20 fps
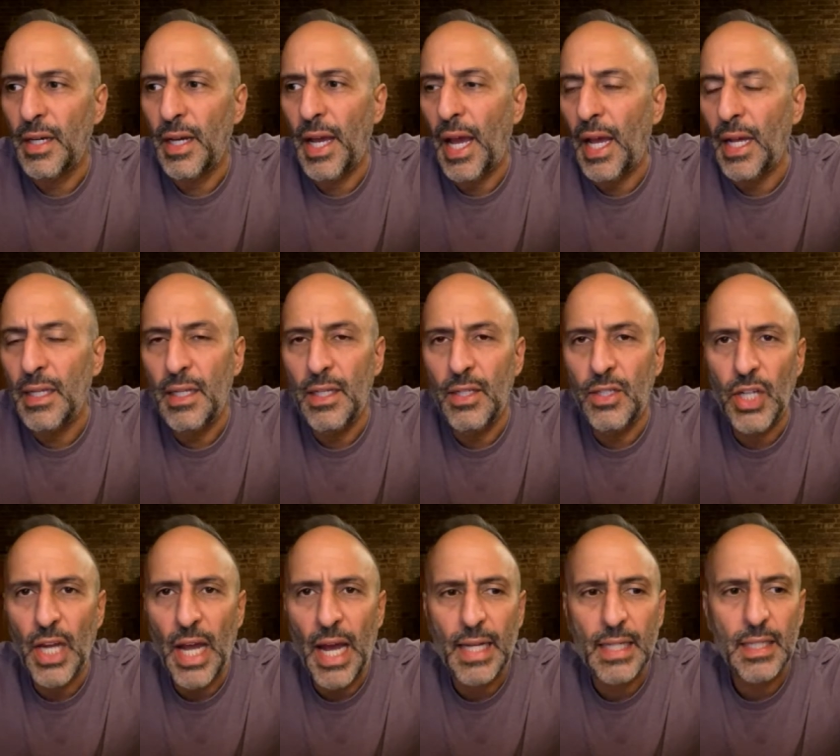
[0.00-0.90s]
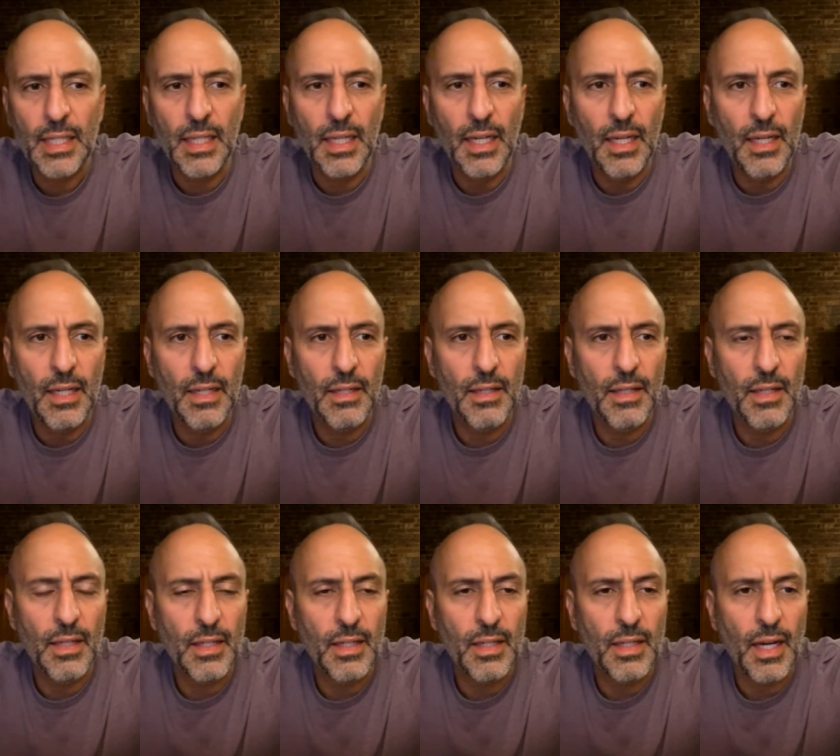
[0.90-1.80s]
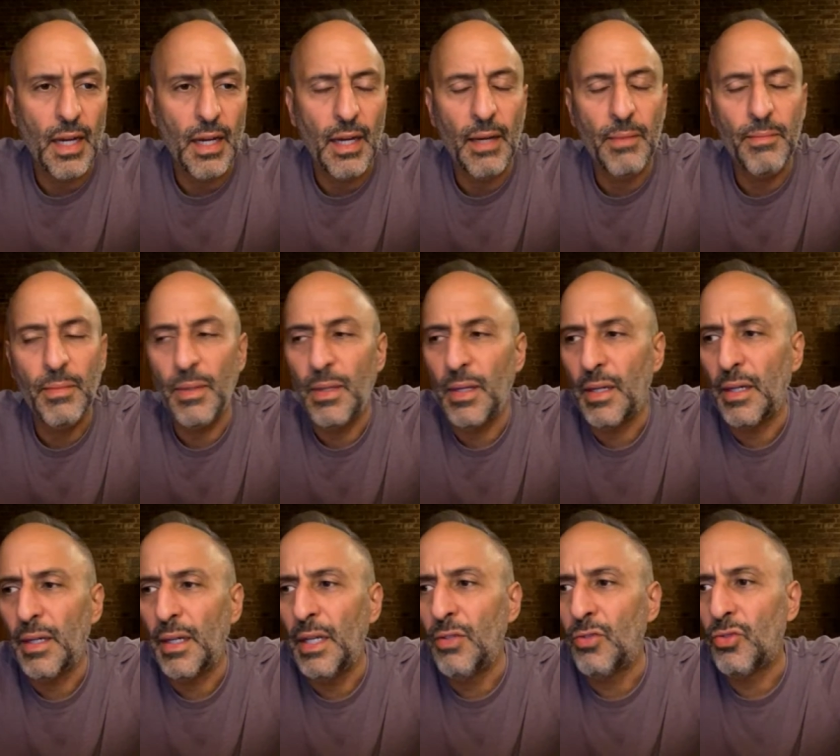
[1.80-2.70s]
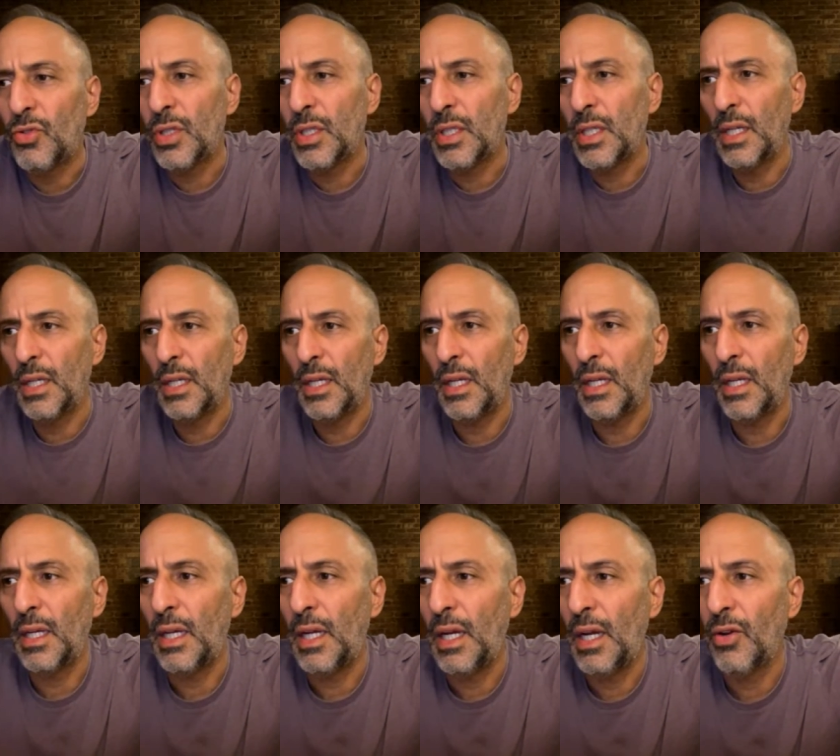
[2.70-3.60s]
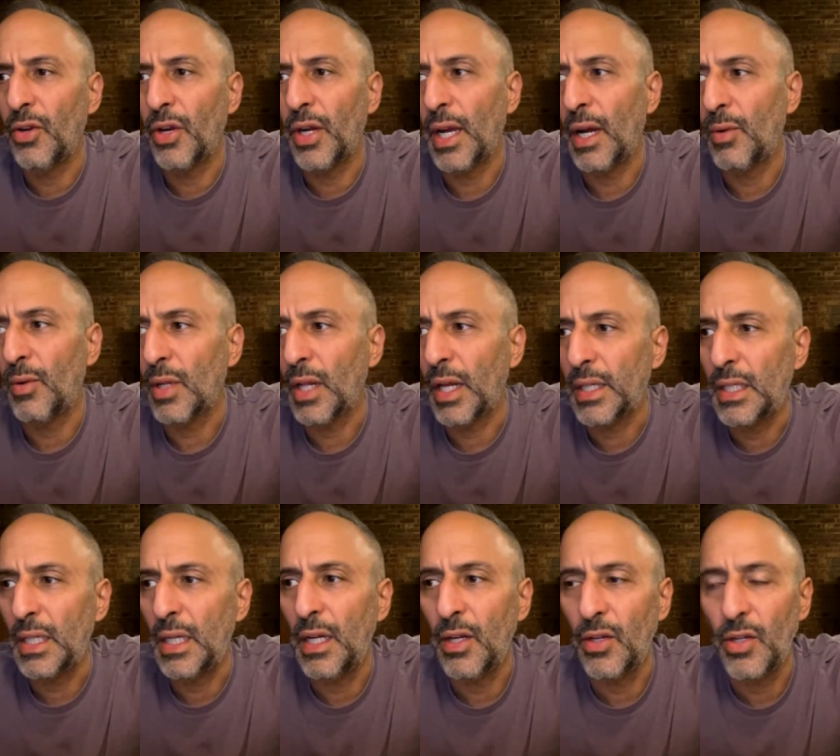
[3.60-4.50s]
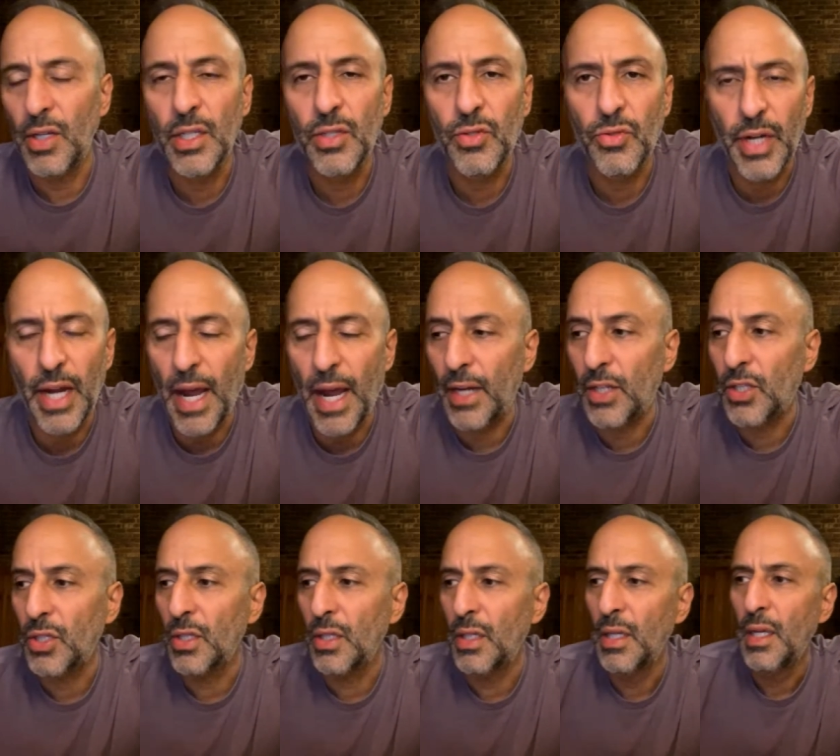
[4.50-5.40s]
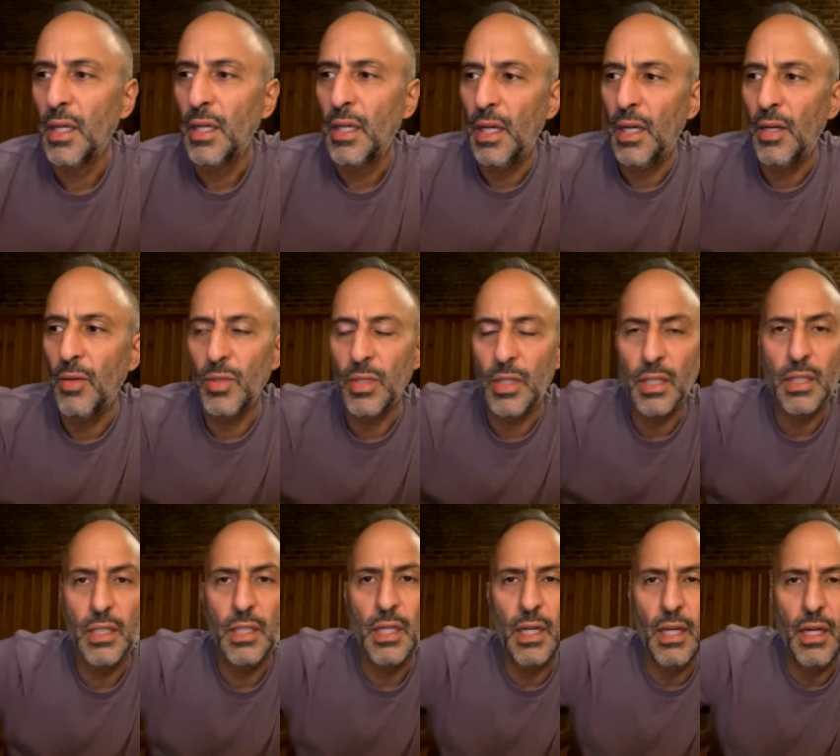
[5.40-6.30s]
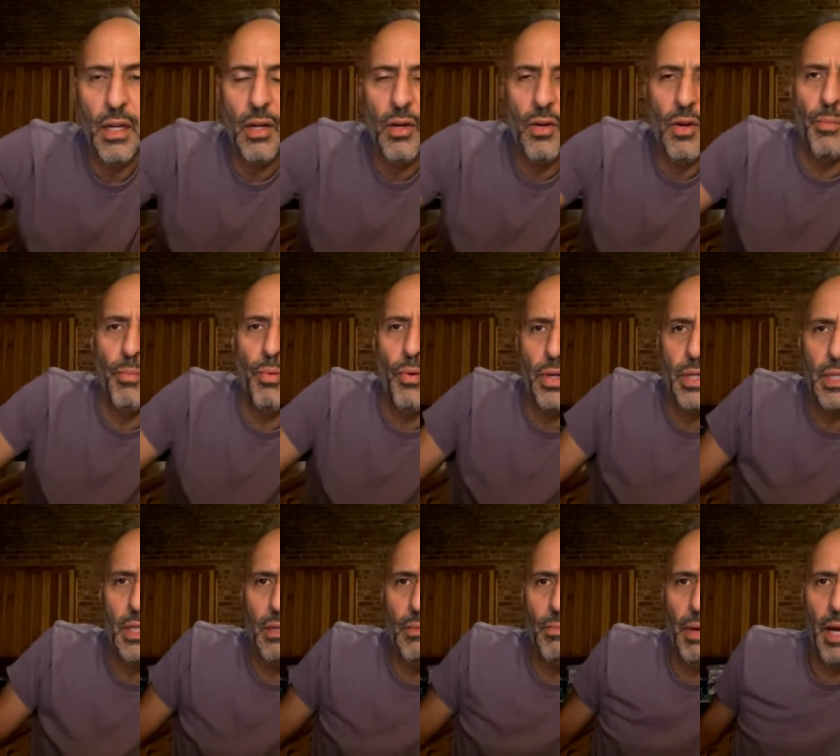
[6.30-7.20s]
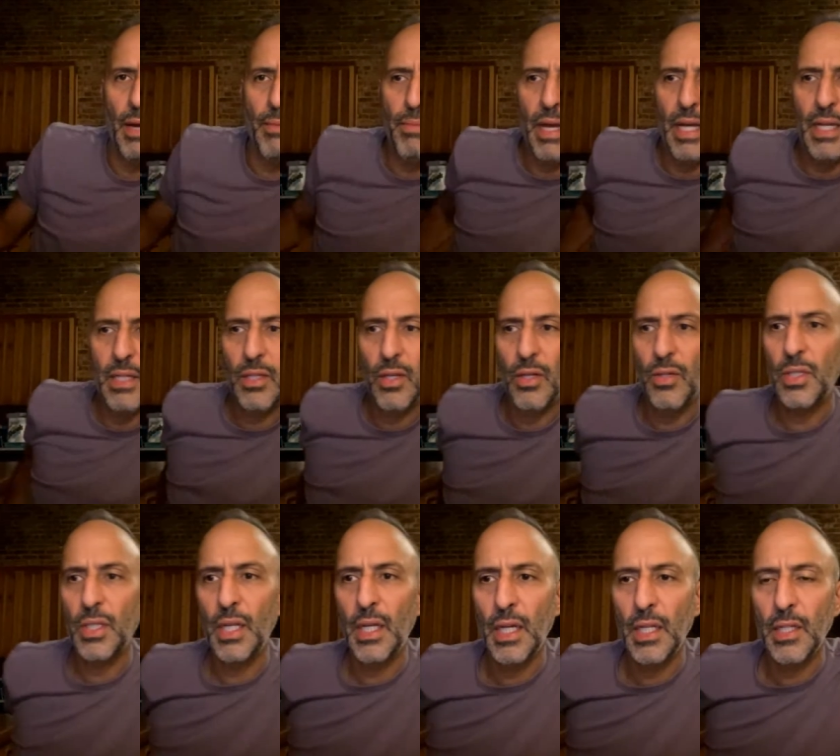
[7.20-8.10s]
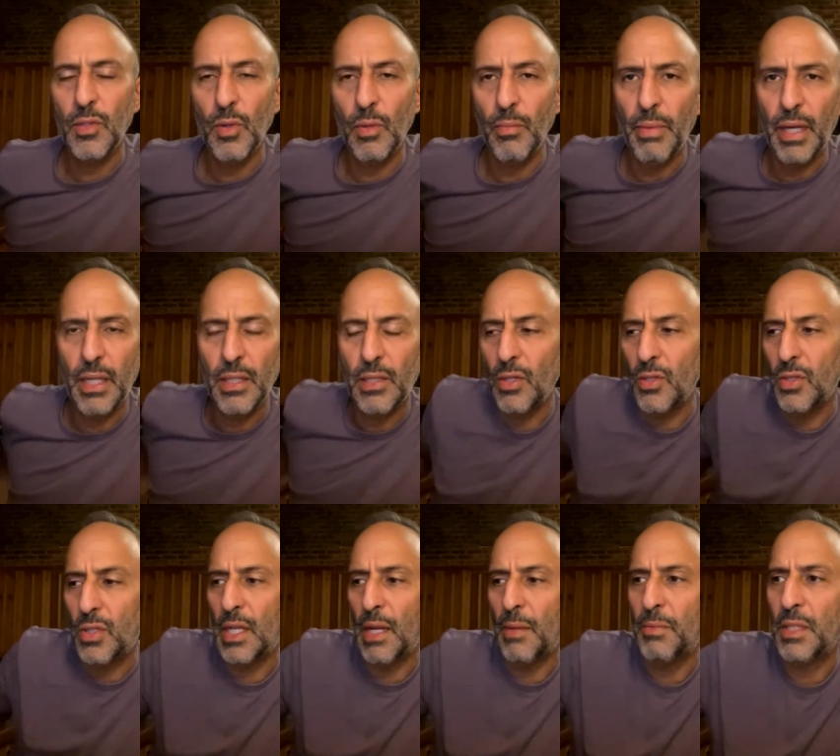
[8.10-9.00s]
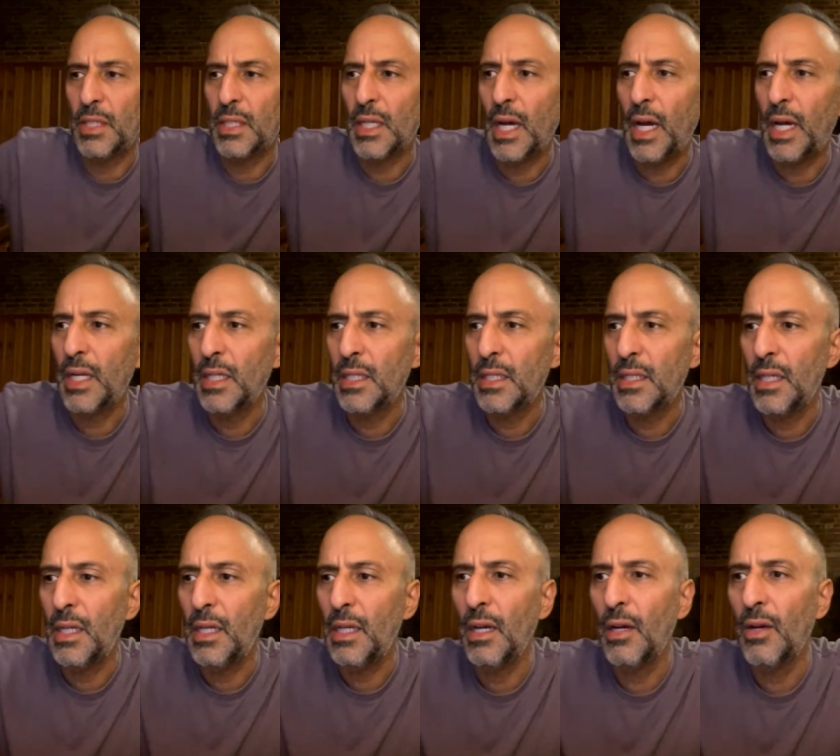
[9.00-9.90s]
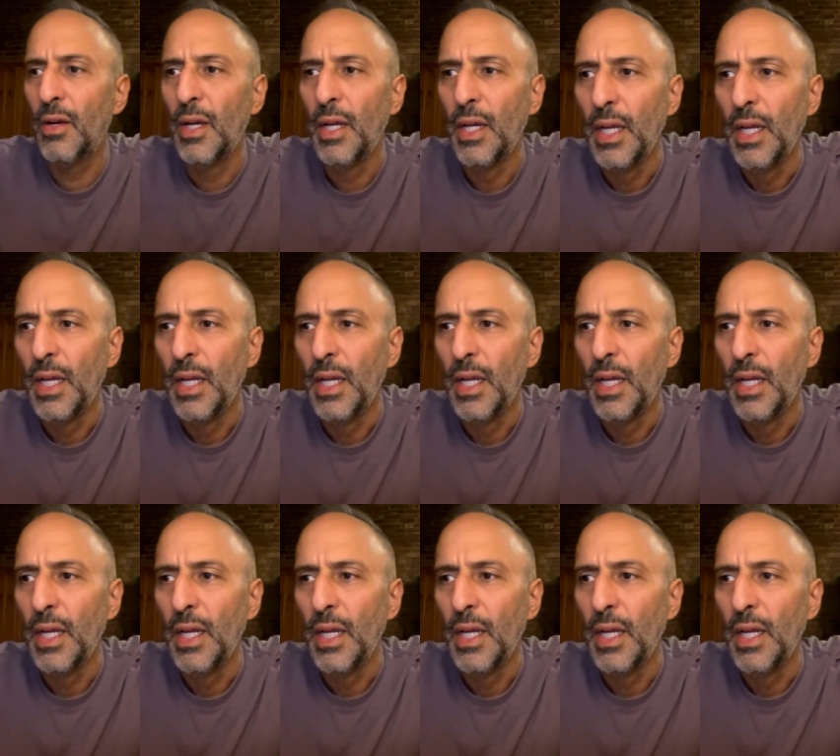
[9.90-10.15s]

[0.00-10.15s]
Andy Jassy, I'm interested in hearing, I would like to hear his reaction. He was the CEO appointed by Bezos, I guess, when Bezos stepped aside as CEO.